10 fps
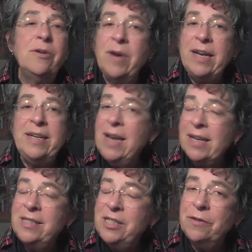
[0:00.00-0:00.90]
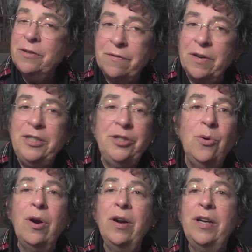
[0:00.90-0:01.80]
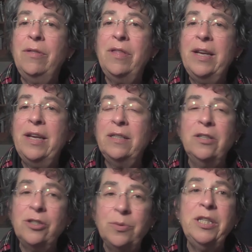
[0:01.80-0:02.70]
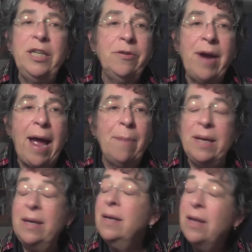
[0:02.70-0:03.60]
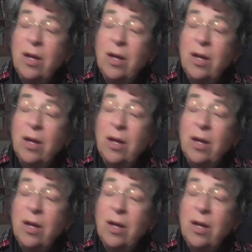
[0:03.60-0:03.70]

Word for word: they're right next to your front door and you think it looks really crappy,